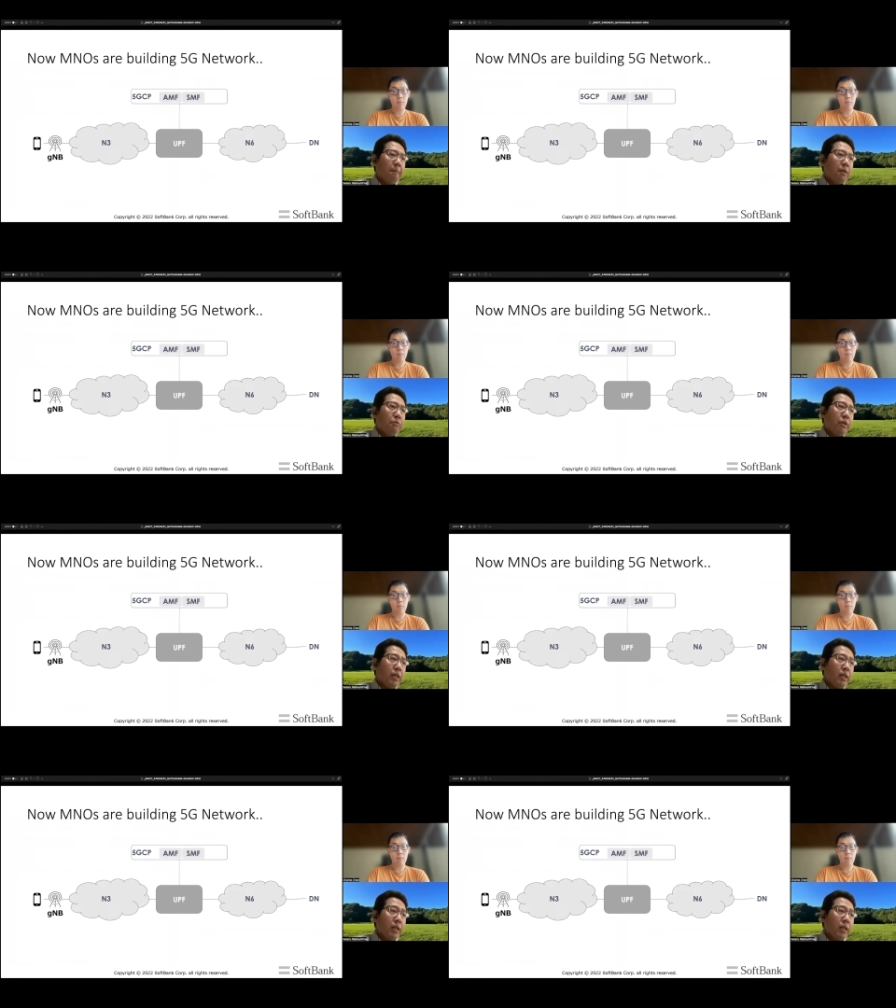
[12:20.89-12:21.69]

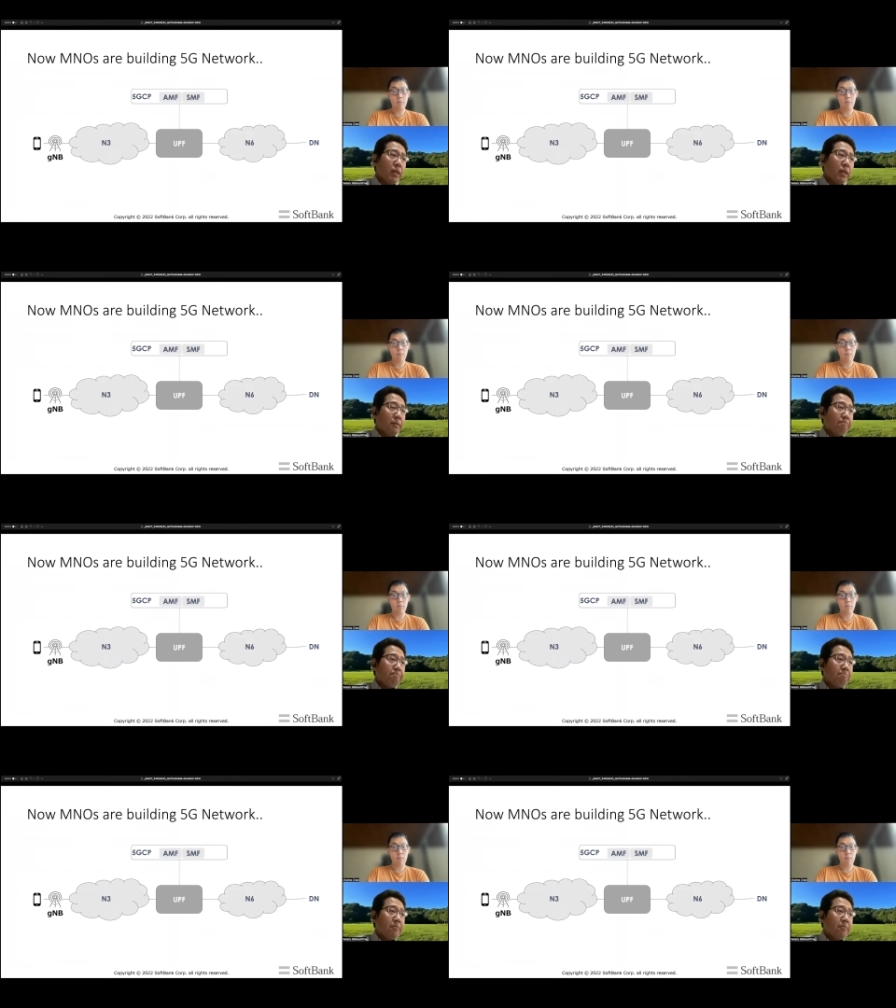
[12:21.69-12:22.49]
we are
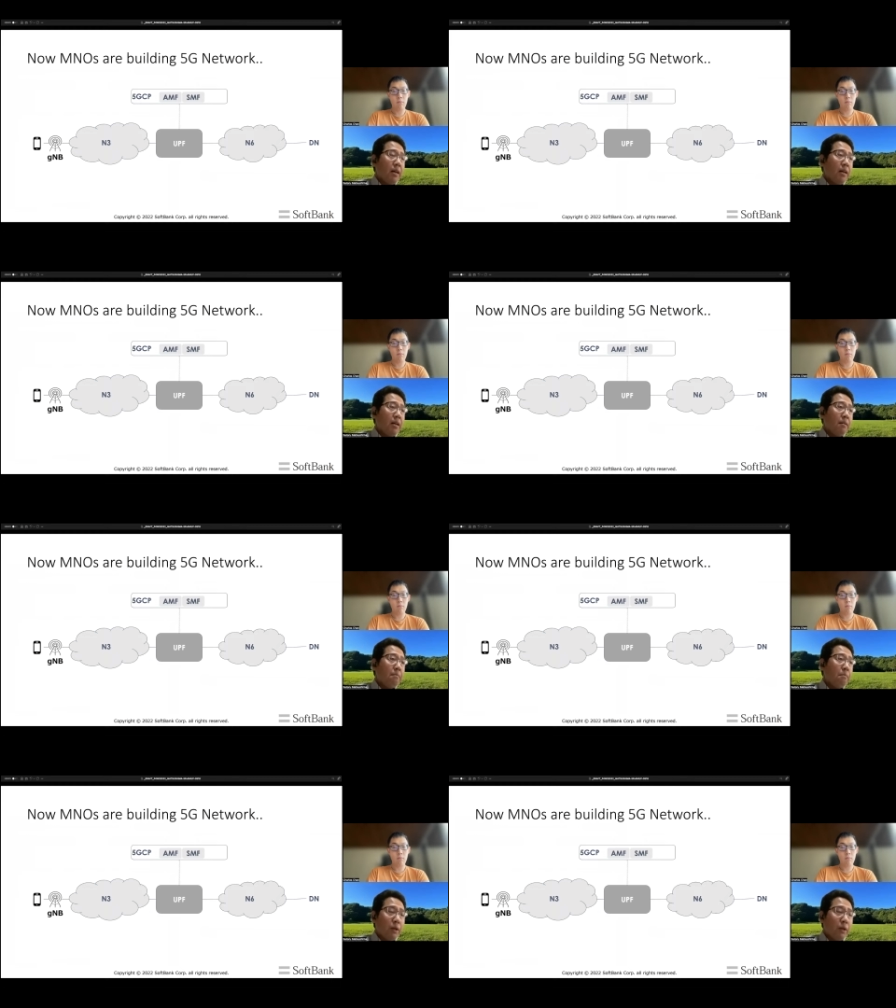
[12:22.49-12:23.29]

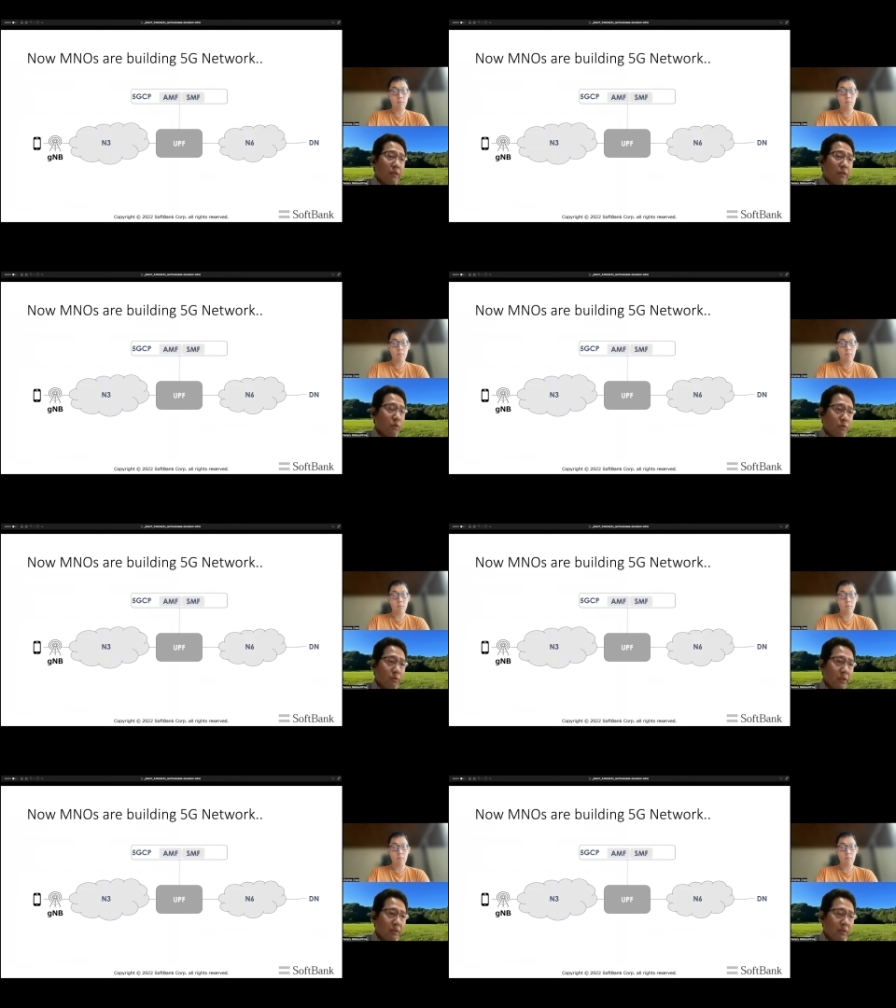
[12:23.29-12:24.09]
mobile network
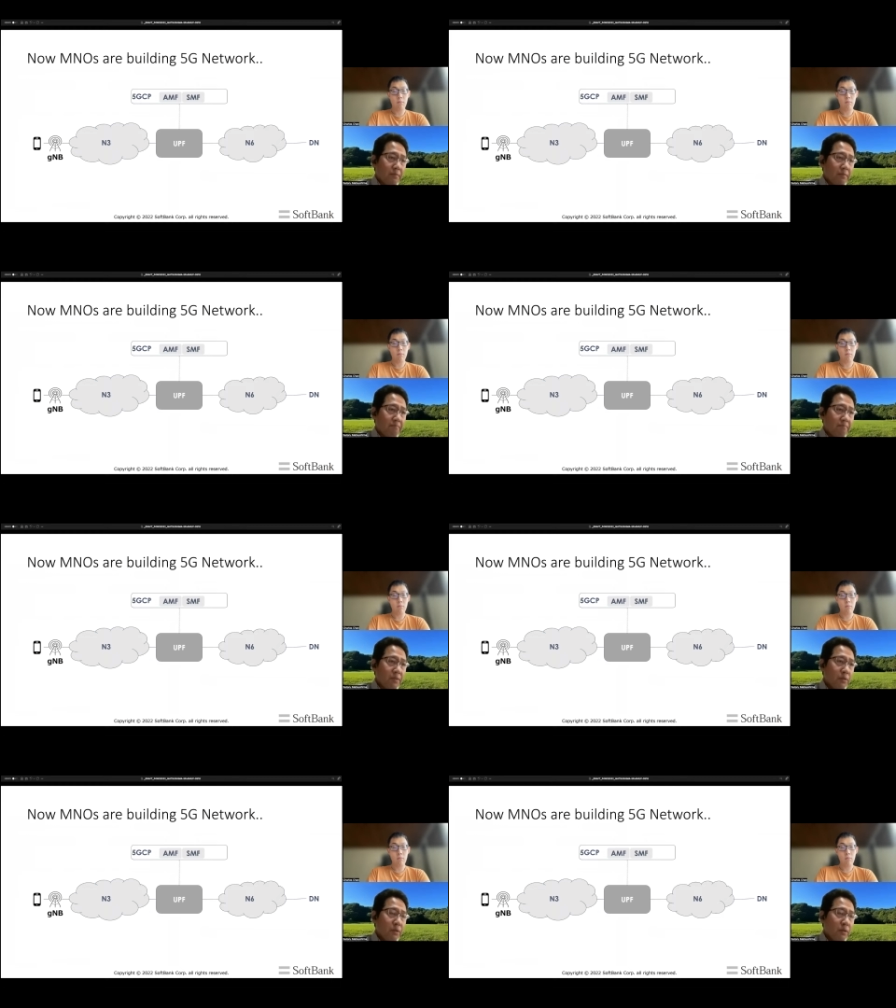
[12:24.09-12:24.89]
operator.
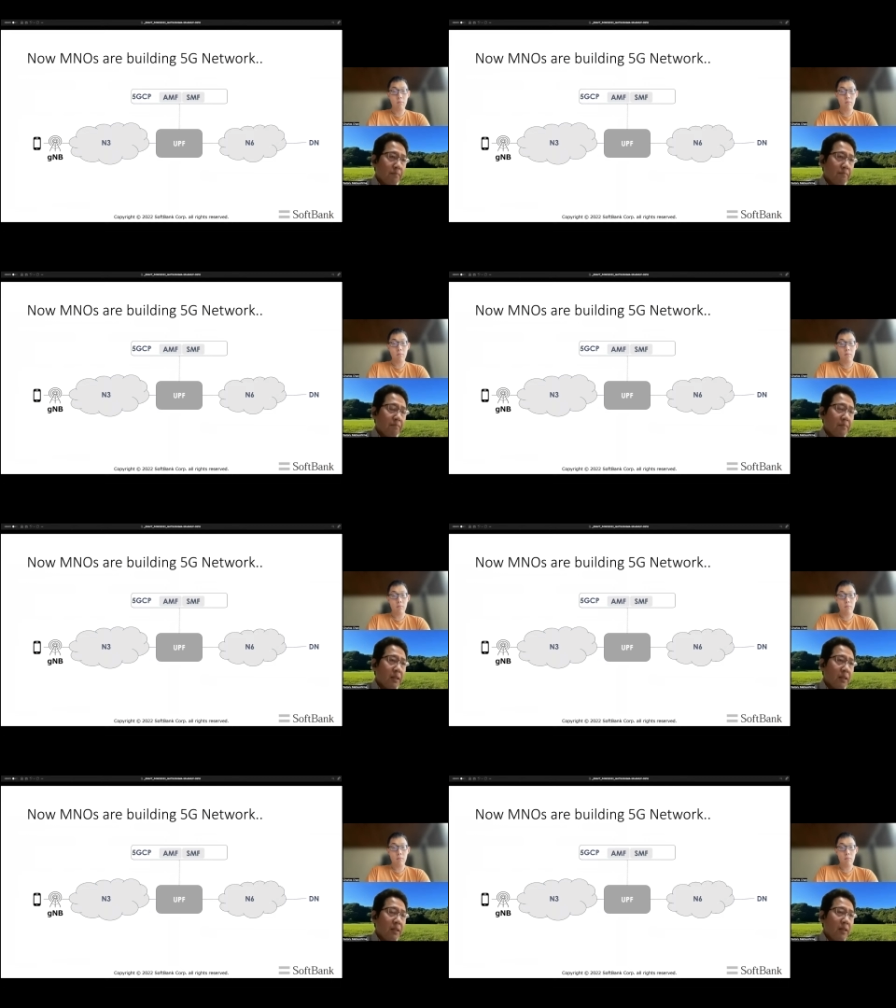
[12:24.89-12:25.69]
So
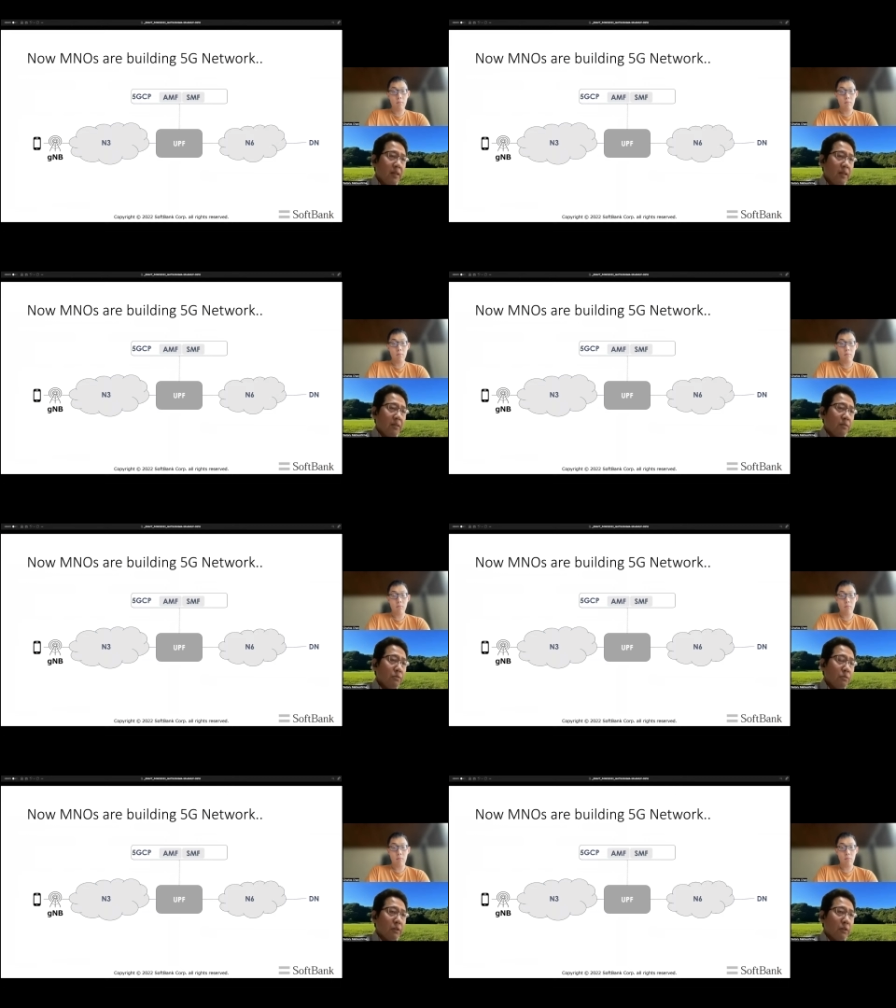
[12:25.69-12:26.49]
not
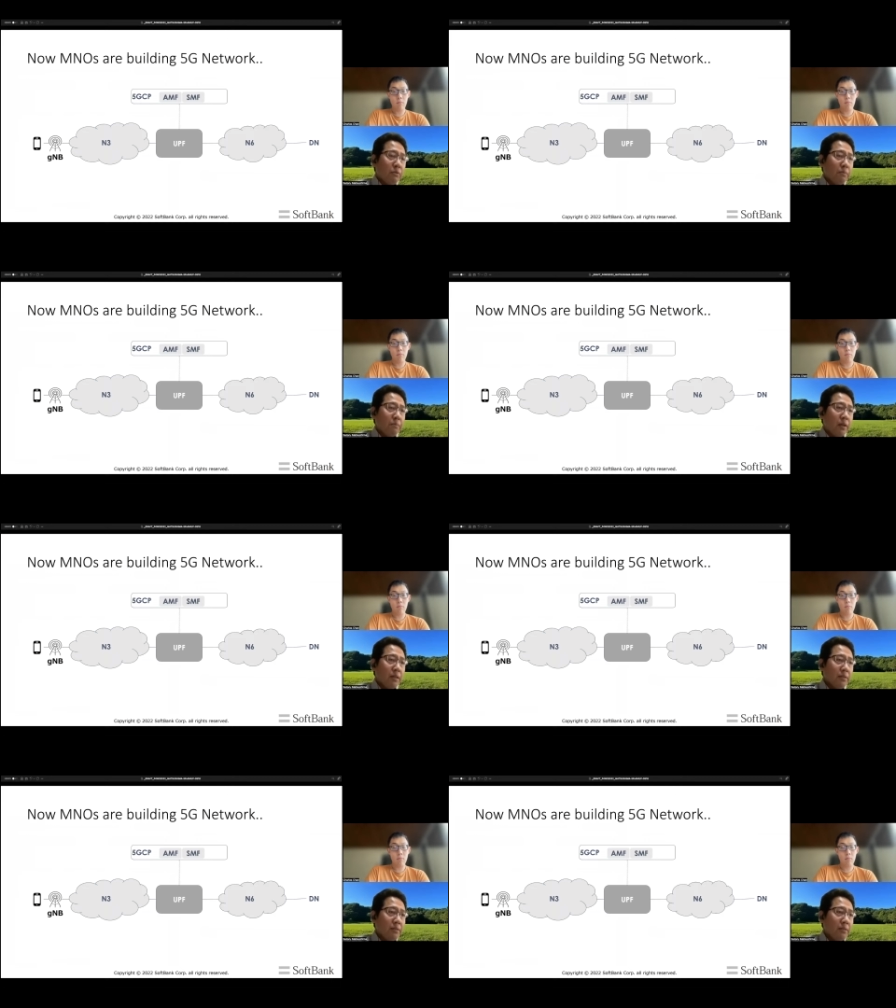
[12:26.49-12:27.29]
only for
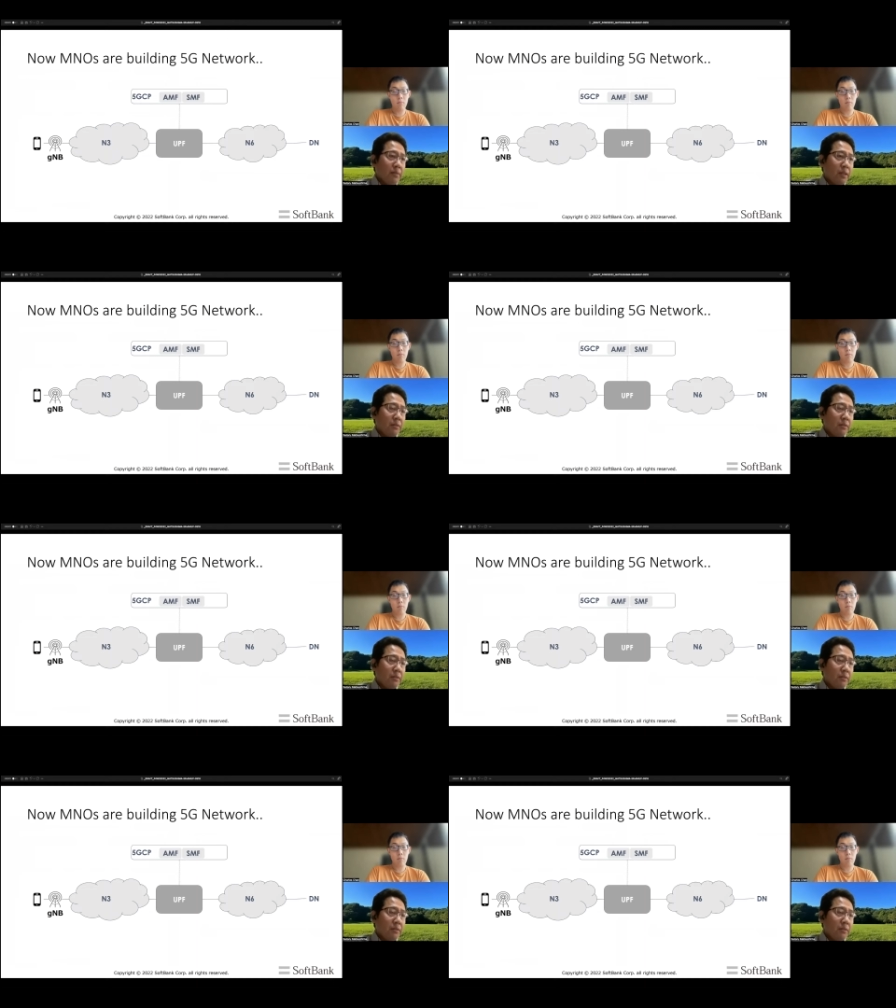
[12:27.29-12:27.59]
us, but